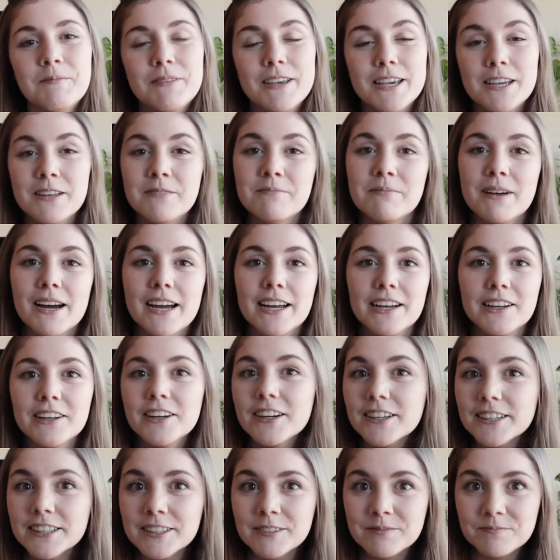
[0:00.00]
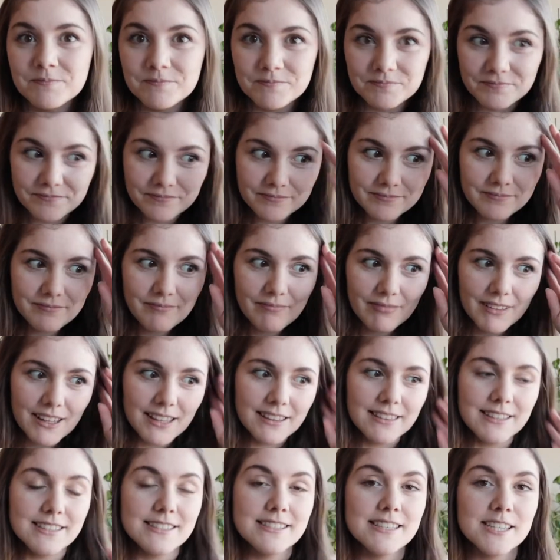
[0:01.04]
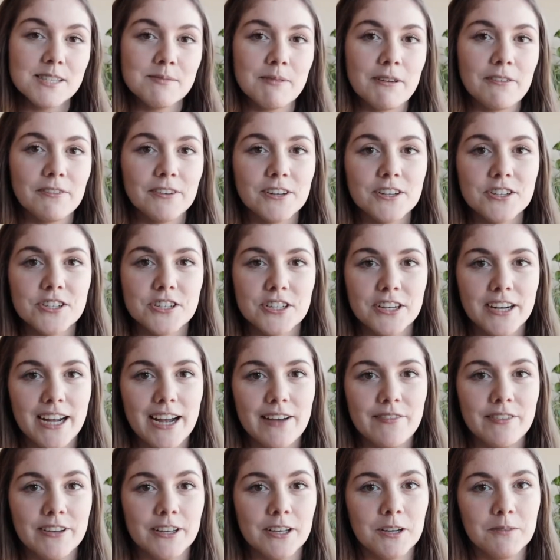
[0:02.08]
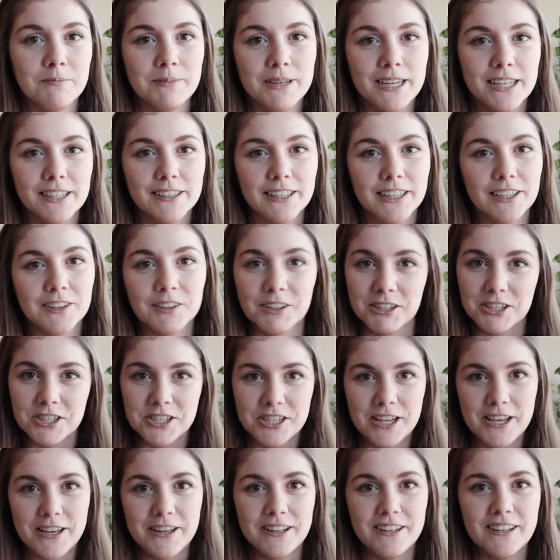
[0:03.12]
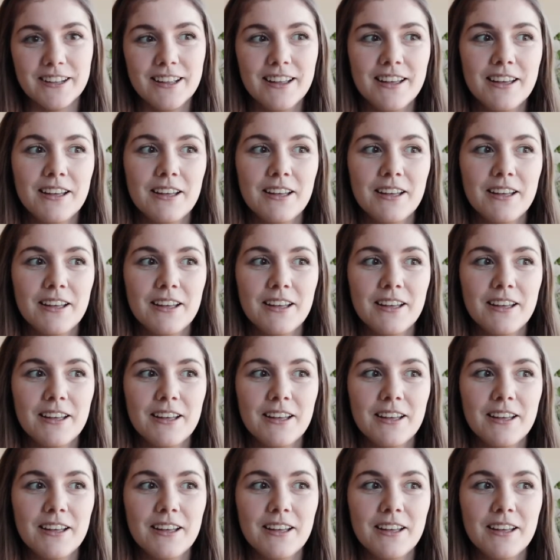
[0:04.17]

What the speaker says: in my garden. This is my first year having a big, large-scale